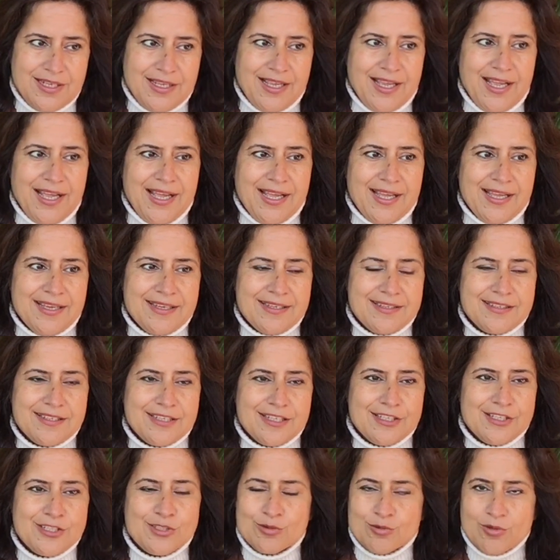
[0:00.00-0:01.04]
and
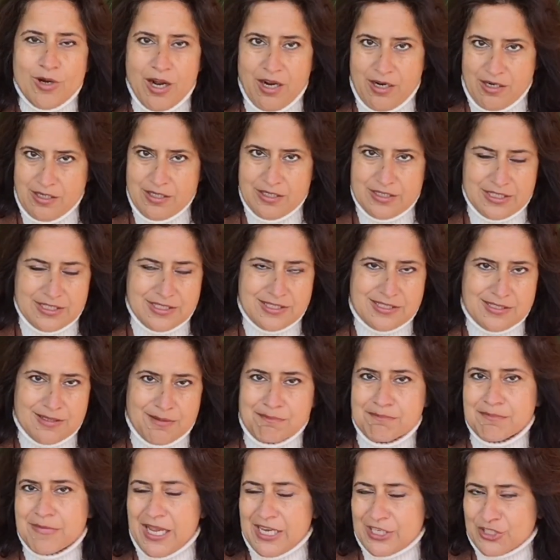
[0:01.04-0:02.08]
you are this
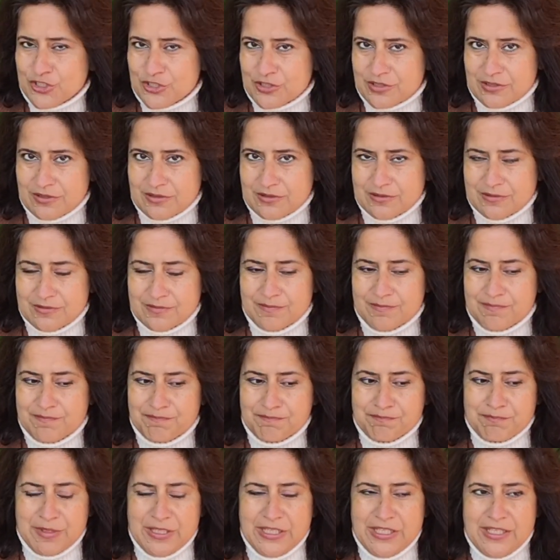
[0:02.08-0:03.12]
magical
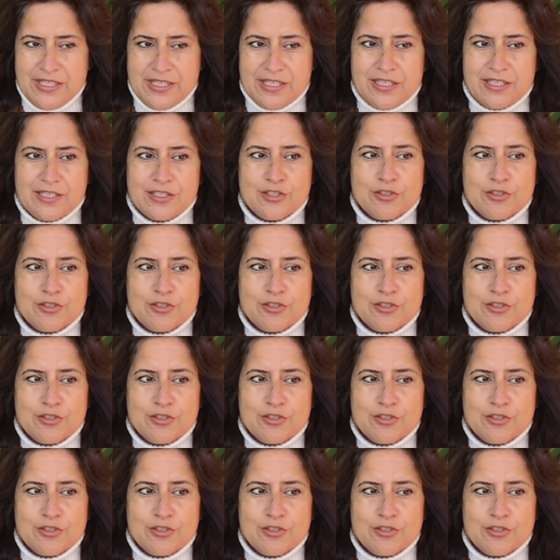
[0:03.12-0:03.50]
being.